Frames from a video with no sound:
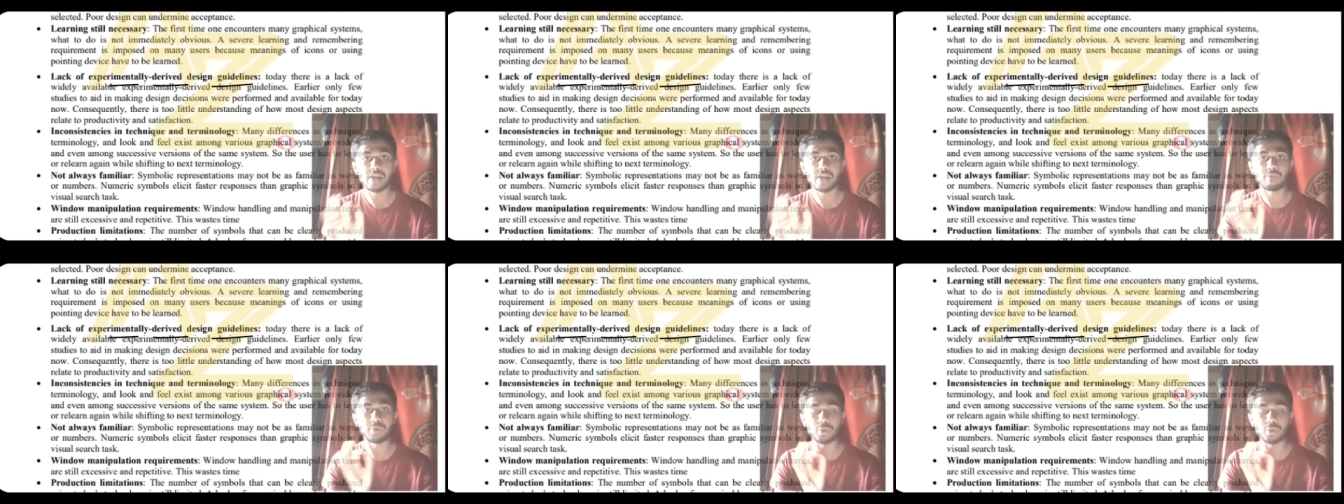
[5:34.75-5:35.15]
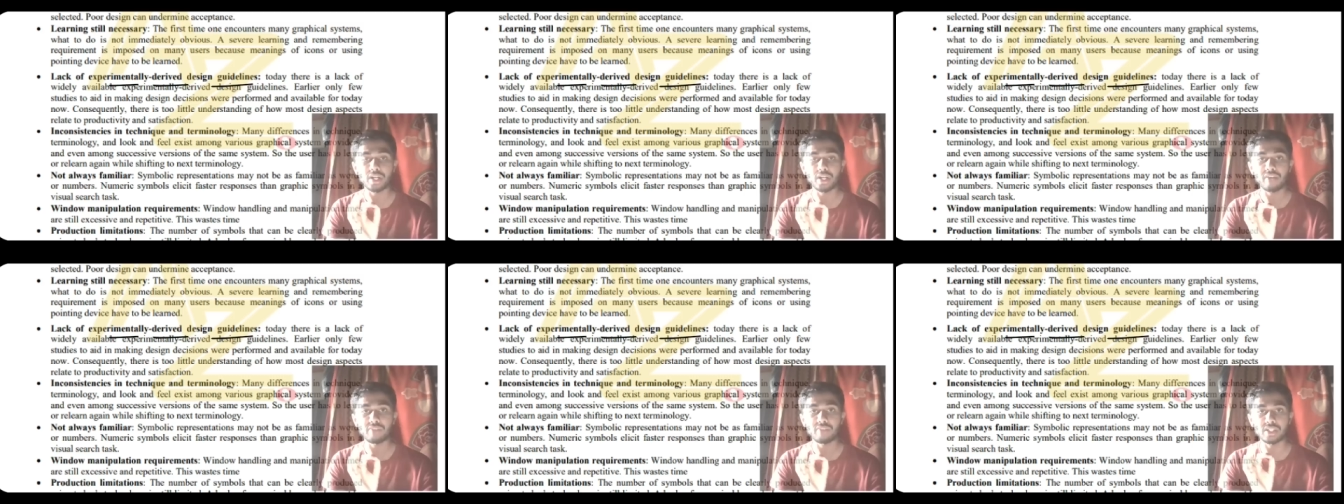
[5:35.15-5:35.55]
we don't
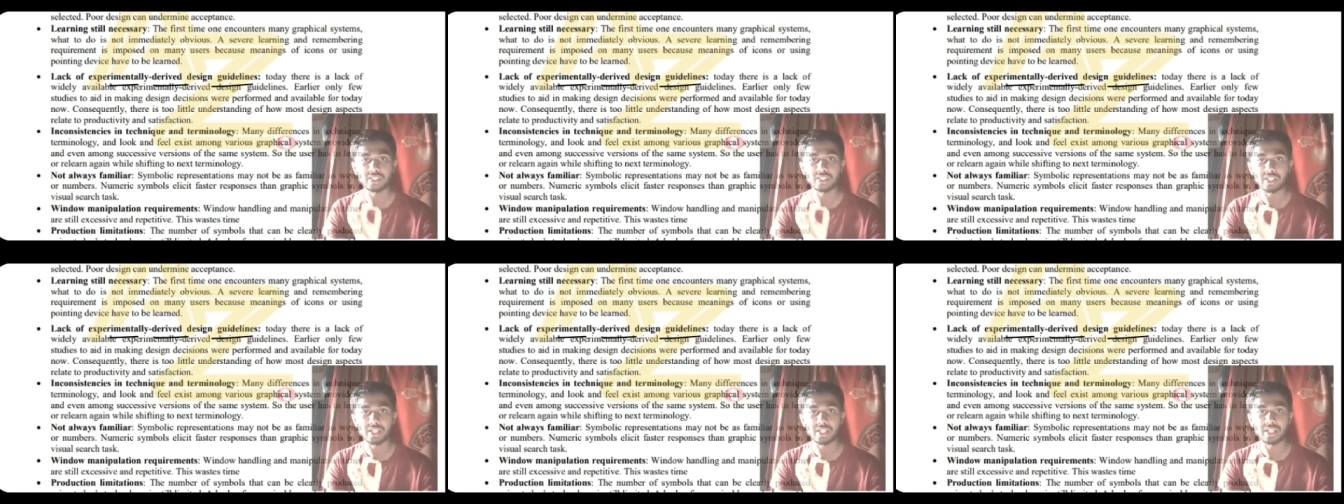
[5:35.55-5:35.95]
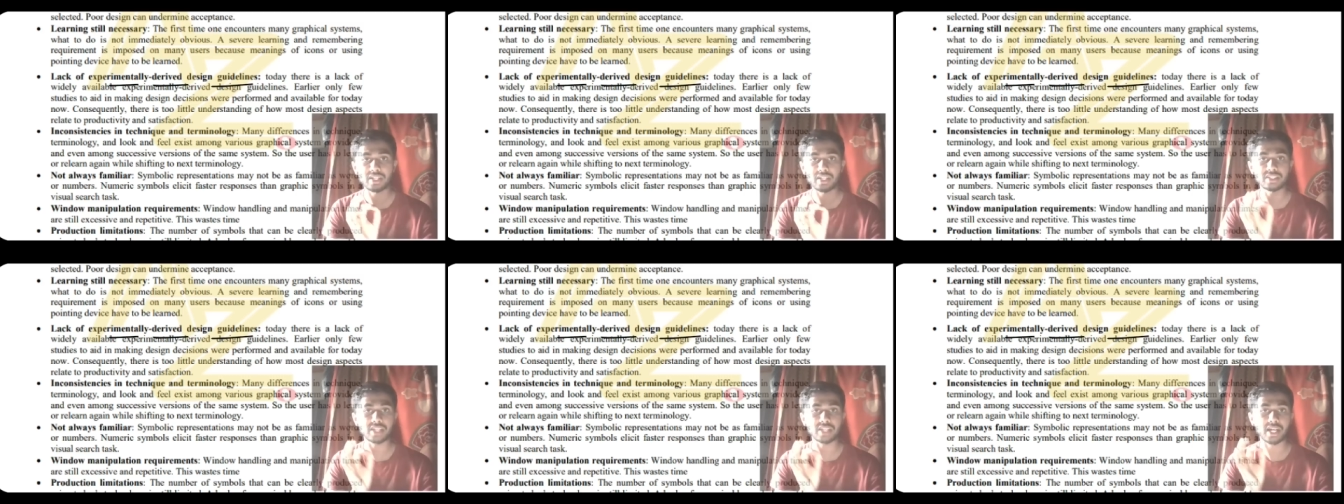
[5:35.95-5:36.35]
have the design
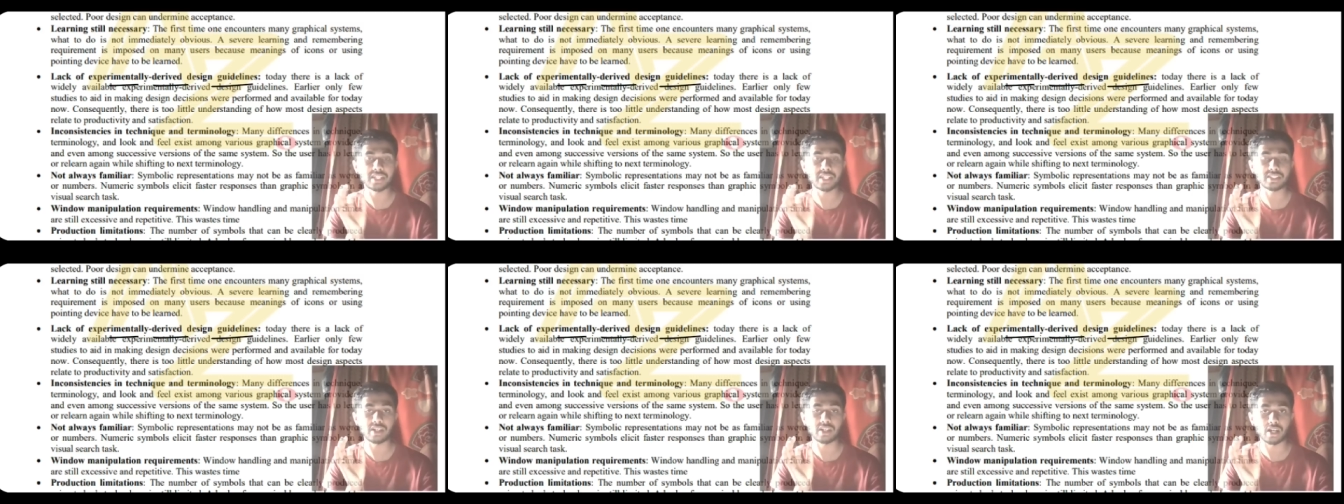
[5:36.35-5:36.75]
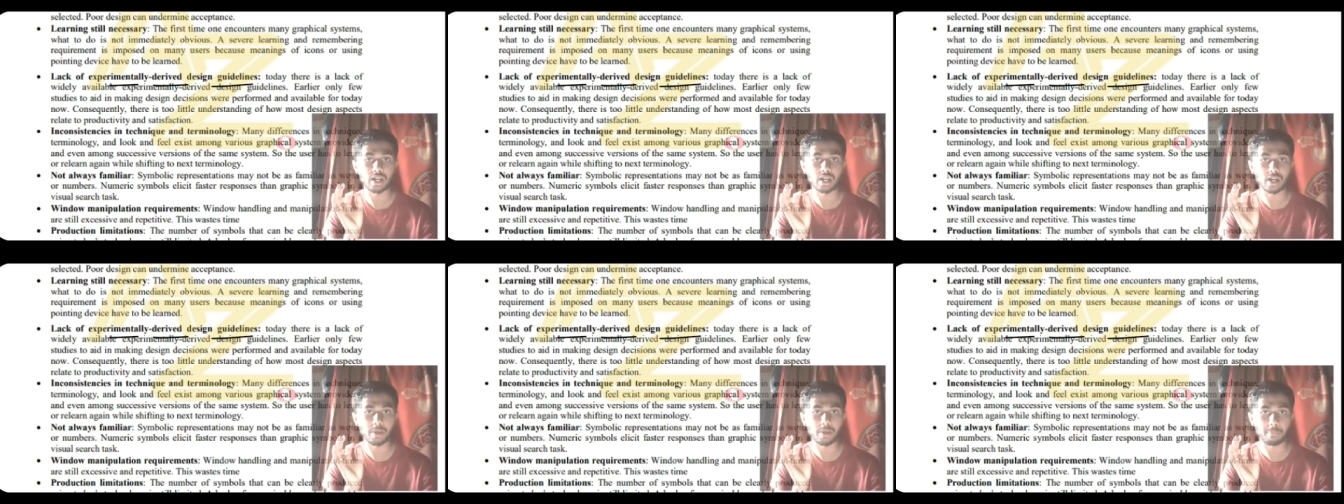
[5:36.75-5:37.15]
guidelines as
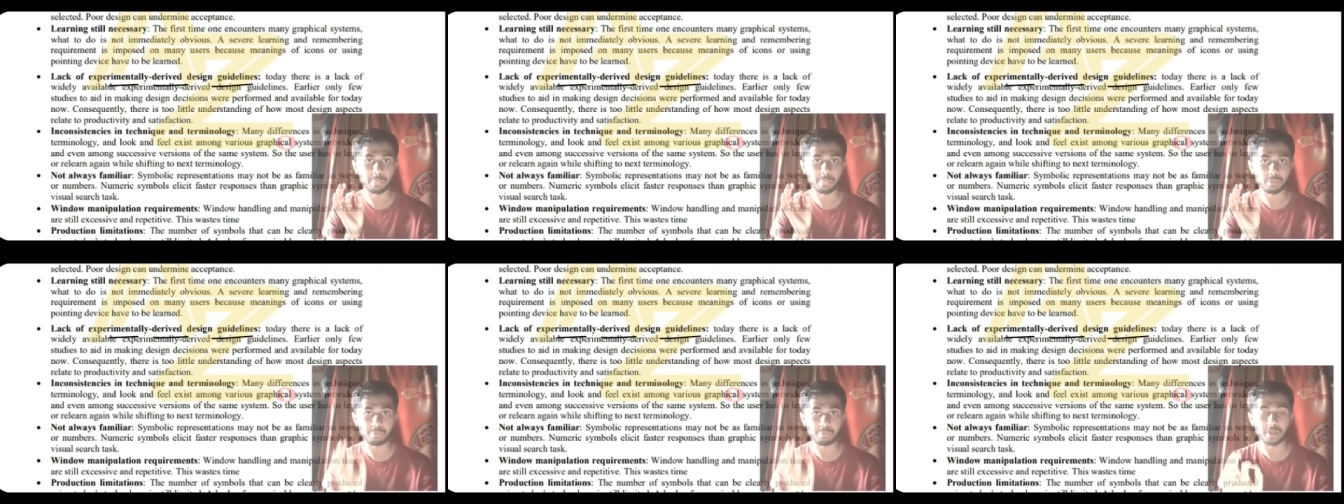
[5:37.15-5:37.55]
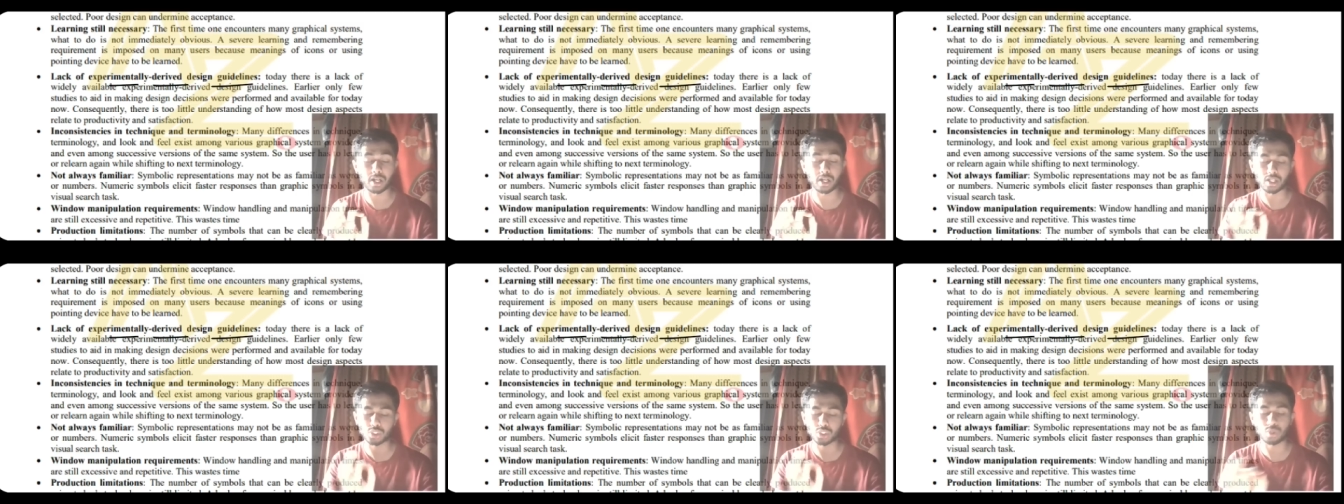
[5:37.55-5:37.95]
um,
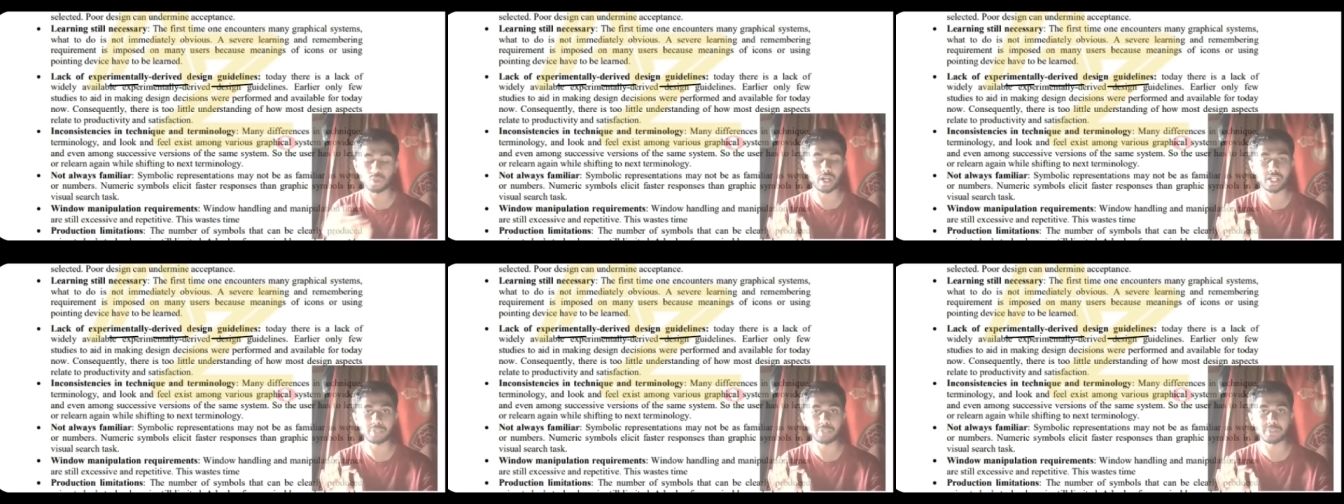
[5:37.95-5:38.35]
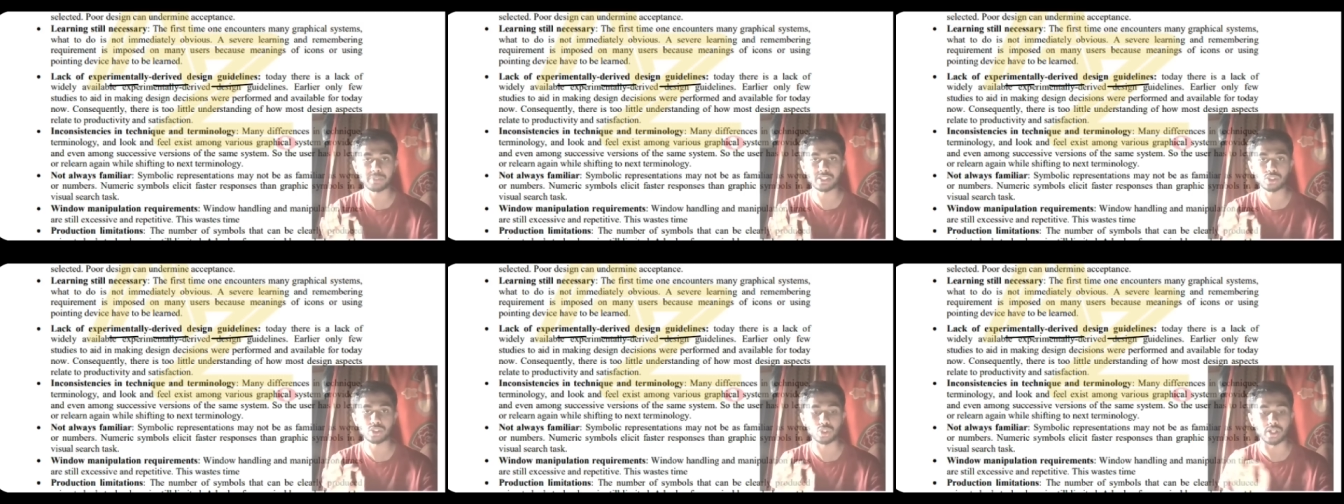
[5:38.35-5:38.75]
uh, sure
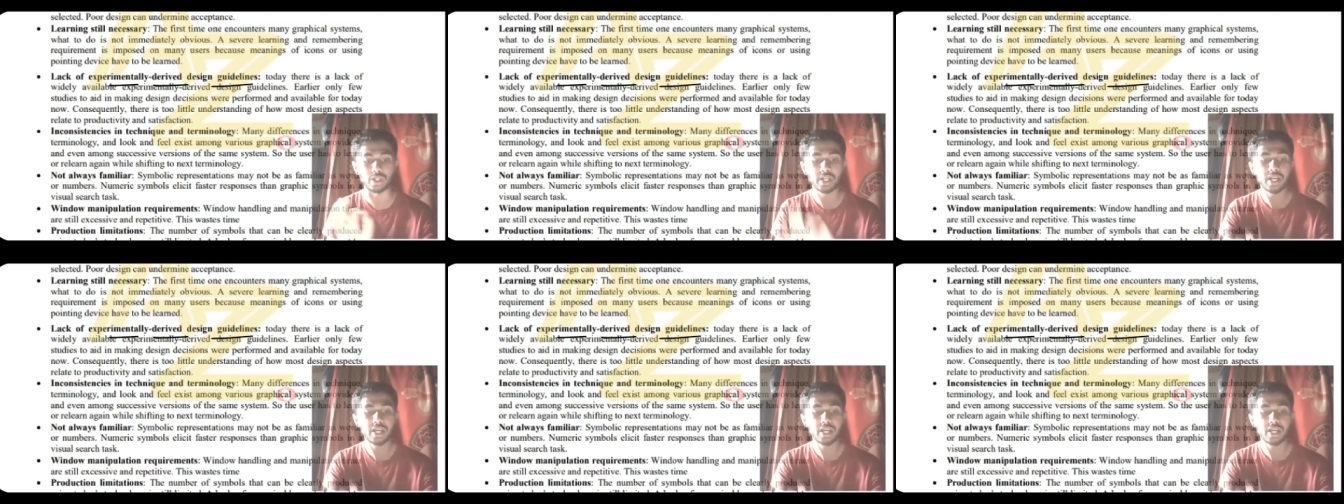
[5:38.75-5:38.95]
100% sure